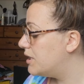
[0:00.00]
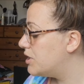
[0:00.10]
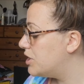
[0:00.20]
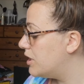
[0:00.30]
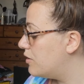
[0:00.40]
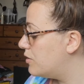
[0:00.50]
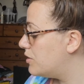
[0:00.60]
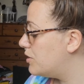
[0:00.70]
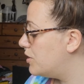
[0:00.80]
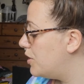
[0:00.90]
She
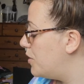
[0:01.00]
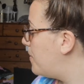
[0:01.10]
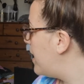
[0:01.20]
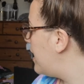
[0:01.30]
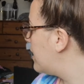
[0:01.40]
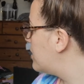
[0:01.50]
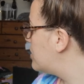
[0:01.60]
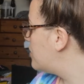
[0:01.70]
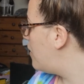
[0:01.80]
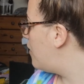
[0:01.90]
got 2
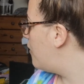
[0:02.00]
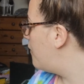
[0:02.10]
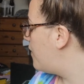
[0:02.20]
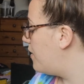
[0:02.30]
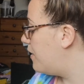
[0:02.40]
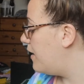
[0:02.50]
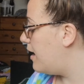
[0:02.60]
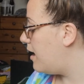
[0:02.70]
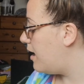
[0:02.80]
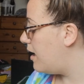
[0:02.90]
packs of
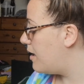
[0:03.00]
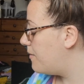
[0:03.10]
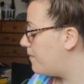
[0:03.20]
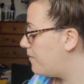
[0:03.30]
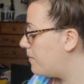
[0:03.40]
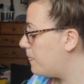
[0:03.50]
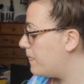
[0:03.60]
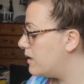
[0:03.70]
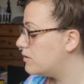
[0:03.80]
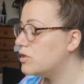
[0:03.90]
the
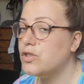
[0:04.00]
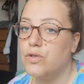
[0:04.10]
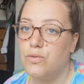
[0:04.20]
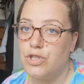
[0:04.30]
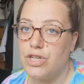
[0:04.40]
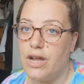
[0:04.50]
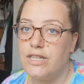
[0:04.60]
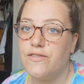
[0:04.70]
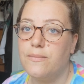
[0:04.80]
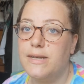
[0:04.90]
school
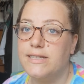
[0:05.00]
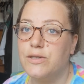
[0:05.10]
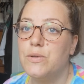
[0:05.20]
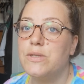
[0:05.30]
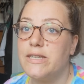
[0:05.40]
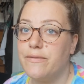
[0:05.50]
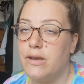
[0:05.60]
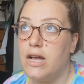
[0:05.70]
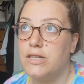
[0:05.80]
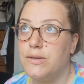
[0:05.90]
shirts from Lidl,
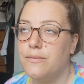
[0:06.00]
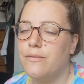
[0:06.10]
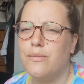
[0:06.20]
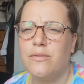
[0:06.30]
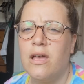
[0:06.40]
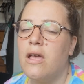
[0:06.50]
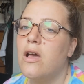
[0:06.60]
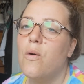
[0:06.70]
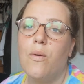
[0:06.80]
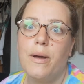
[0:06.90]

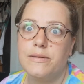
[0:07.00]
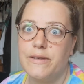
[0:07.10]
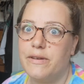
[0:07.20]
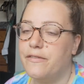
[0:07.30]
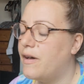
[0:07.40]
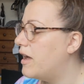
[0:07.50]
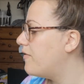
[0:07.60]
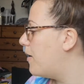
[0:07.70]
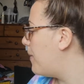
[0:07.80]
£1.75 a